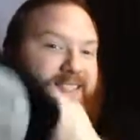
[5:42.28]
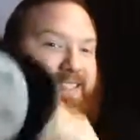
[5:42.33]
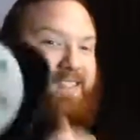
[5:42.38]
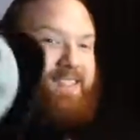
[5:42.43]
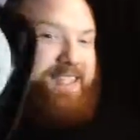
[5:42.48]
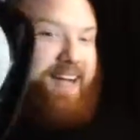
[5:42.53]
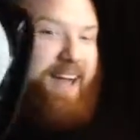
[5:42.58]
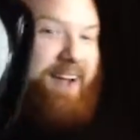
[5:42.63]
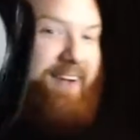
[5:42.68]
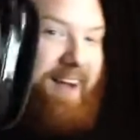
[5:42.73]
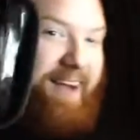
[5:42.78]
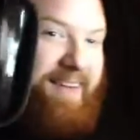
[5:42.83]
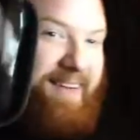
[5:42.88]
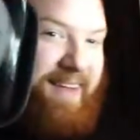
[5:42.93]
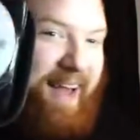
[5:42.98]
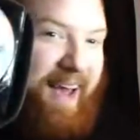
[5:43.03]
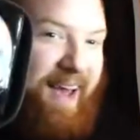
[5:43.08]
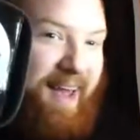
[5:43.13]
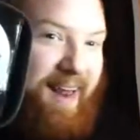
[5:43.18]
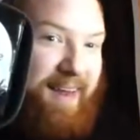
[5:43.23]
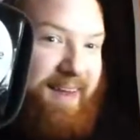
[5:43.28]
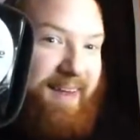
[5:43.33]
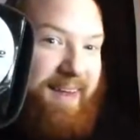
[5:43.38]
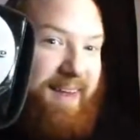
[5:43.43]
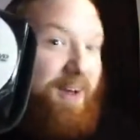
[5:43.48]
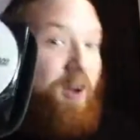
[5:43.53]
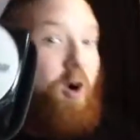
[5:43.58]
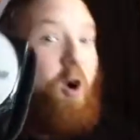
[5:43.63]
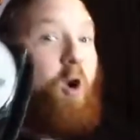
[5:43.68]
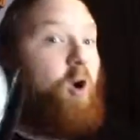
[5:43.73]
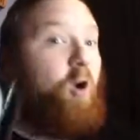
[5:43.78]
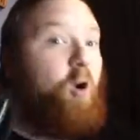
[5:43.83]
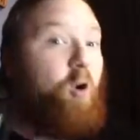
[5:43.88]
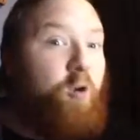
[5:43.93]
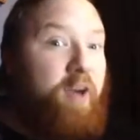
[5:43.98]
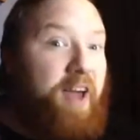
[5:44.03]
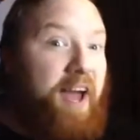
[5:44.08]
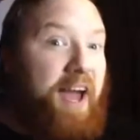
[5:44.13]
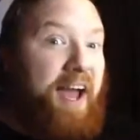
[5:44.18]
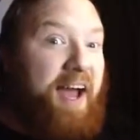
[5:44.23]
Series 8.
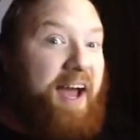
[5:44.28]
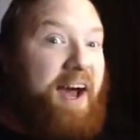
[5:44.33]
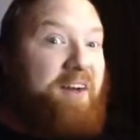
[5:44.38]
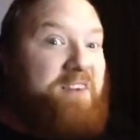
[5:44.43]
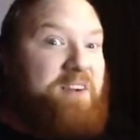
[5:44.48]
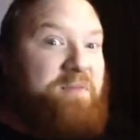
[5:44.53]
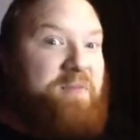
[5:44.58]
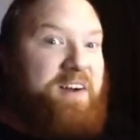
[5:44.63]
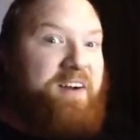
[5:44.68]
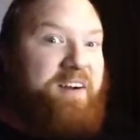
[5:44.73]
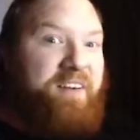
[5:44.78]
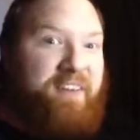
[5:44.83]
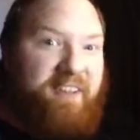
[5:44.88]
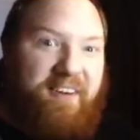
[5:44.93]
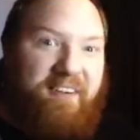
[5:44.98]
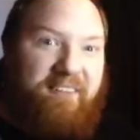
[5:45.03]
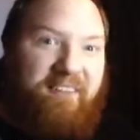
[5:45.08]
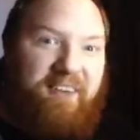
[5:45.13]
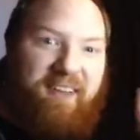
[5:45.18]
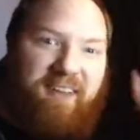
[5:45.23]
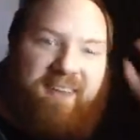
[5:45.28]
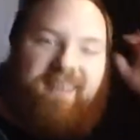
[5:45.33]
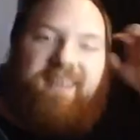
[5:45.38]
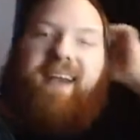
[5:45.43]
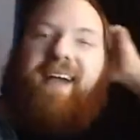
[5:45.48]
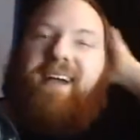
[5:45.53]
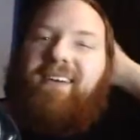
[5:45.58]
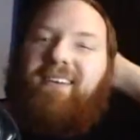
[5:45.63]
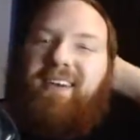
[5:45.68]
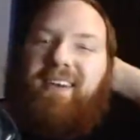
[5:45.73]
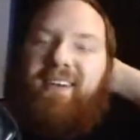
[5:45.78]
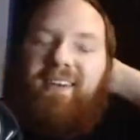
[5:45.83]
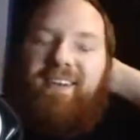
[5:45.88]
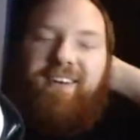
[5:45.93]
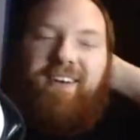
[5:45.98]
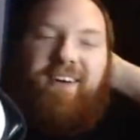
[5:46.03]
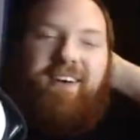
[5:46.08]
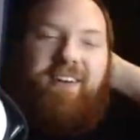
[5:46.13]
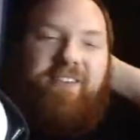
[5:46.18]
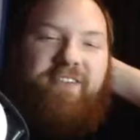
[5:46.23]
Oh yeah, I'm gonna marathon run this. I actually
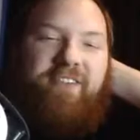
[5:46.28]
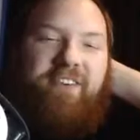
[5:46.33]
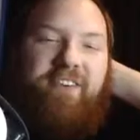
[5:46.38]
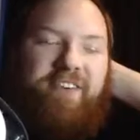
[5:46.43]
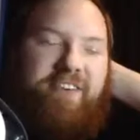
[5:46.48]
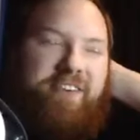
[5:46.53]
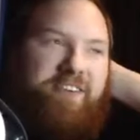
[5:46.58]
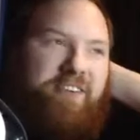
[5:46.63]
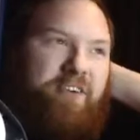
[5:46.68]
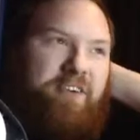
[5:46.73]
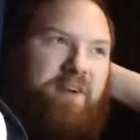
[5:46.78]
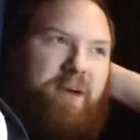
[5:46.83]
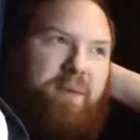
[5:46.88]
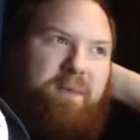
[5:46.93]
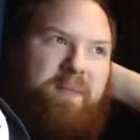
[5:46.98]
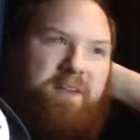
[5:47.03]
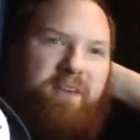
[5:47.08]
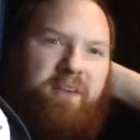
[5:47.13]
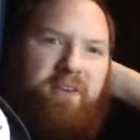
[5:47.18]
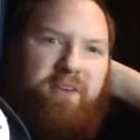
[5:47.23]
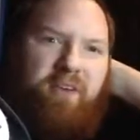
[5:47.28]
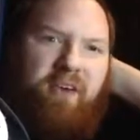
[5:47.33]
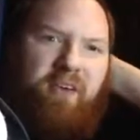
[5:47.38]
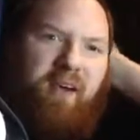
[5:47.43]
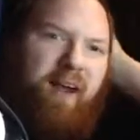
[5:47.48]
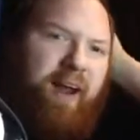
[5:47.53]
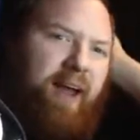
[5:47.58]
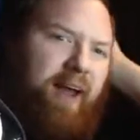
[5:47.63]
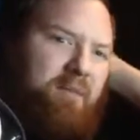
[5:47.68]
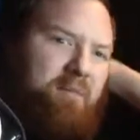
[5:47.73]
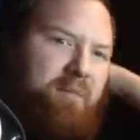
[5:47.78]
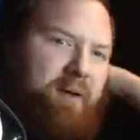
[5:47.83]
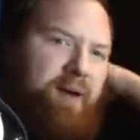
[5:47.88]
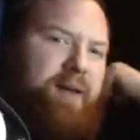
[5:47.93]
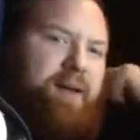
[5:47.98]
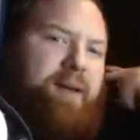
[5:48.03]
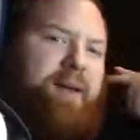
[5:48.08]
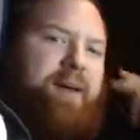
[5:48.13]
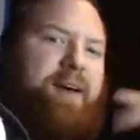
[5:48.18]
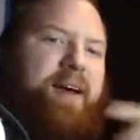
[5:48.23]
saw the first two episodes already,
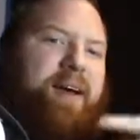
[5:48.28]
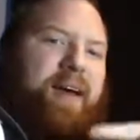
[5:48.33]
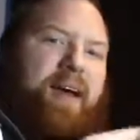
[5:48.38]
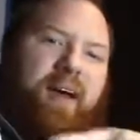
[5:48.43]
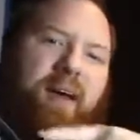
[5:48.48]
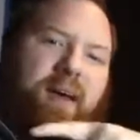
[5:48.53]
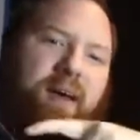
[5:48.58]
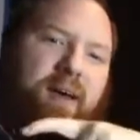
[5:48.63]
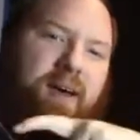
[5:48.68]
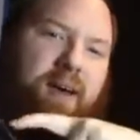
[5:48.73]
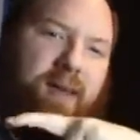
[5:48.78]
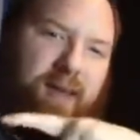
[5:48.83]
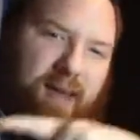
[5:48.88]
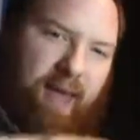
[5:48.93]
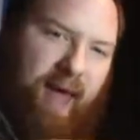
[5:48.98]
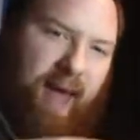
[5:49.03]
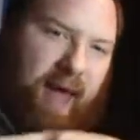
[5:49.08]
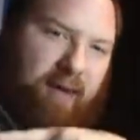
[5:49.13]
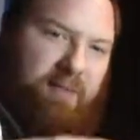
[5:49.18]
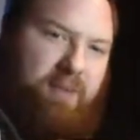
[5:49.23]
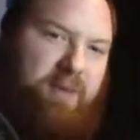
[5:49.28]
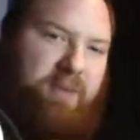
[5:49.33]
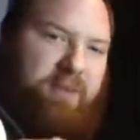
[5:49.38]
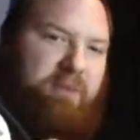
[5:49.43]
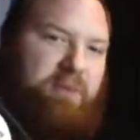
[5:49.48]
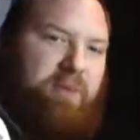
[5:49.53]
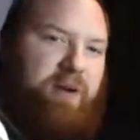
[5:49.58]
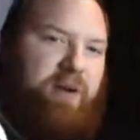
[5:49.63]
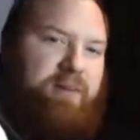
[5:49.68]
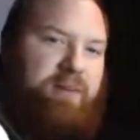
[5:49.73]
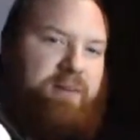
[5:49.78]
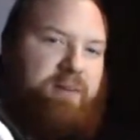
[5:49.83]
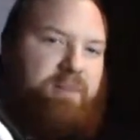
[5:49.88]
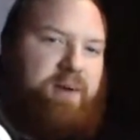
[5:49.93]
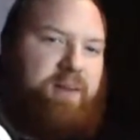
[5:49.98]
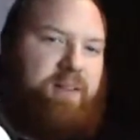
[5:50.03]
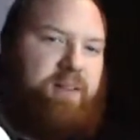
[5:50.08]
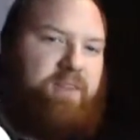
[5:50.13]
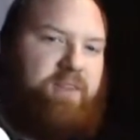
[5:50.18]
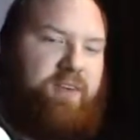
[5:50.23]
but I can't remember too much
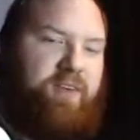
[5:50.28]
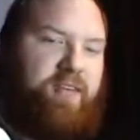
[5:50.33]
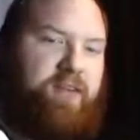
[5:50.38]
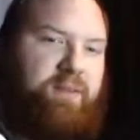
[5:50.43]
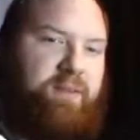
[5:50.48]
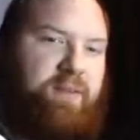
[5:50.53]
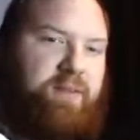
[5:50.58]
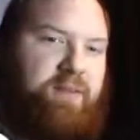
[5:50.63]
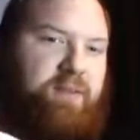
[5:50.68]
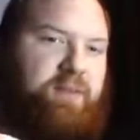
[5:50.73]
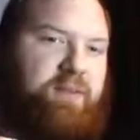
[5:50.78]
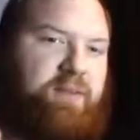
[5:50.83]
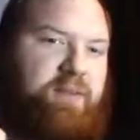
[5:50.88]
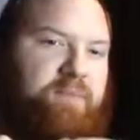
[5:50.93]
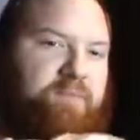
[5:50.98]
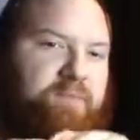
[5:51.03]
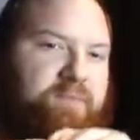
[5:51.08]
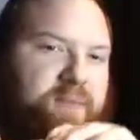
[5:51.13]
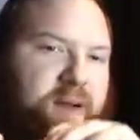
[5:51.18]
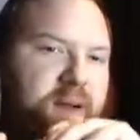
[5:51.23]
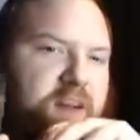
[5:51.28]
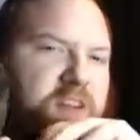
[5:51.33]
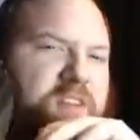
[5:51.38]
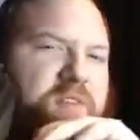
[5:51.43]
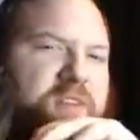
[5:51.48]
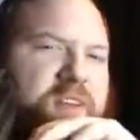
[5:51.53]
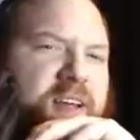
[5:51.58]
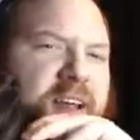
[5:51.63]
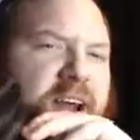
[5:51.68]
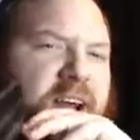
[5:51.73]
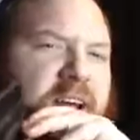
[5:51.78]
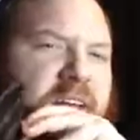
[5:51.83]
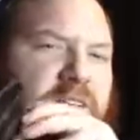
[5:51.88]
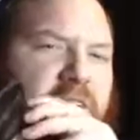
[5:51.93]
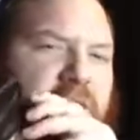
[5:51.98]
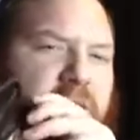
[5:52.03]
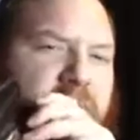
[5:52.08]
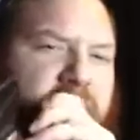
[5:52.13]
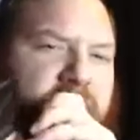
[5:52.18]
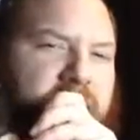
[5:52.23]
about the first episode. I know there was a
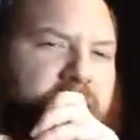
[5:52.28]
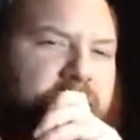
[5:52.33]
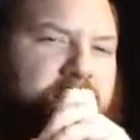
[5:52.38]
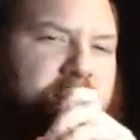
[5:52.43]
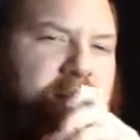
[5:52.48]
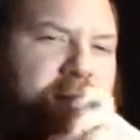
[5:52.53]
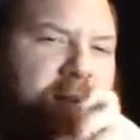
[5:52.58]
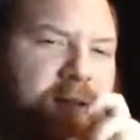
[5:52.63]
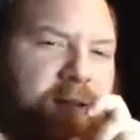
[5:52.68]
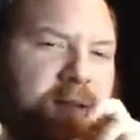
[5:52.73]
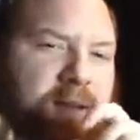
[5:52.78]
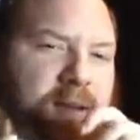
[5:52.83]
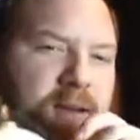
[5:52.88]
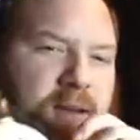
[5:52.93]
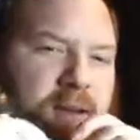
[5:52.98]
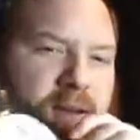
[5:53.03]
dinosaur, but that's about it.